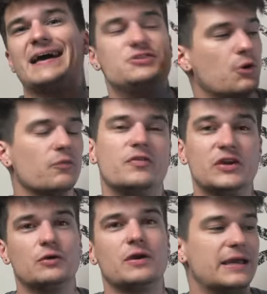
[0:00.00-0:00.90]
I don't
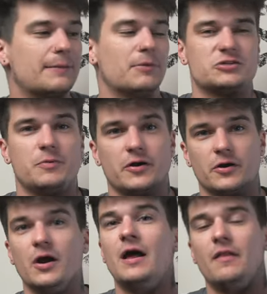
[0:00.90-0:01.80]
think you can get much
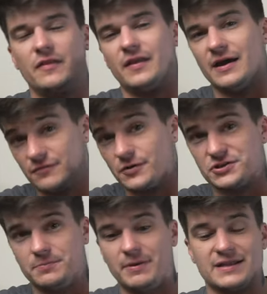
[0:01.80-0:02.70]
better than the
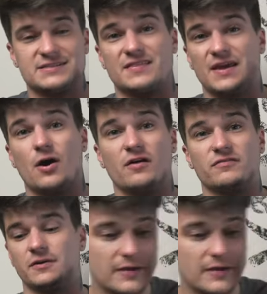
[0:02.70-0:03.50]
Diversion pants that they offer.